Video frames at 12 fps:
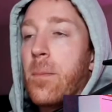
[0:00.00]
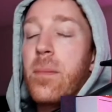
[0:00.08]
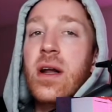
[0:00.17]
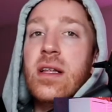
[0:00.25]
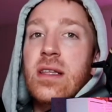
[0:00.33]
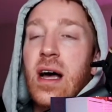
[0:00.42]

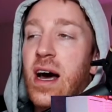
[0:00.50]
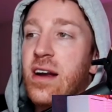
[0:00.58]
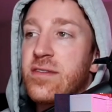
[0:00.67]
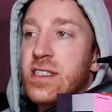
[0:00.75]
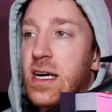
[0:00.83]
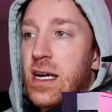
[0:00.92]
but a lot
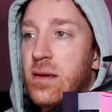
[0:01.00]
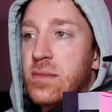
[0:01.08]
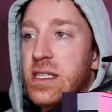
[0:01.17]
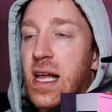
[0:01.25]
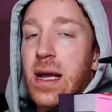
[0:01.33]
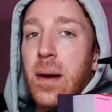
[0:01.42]
of
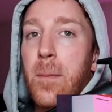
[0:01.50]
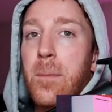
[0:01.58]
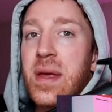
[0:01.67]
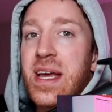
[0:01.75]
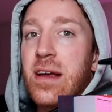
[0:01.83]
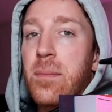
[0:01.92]
times, like
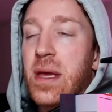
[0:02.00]
big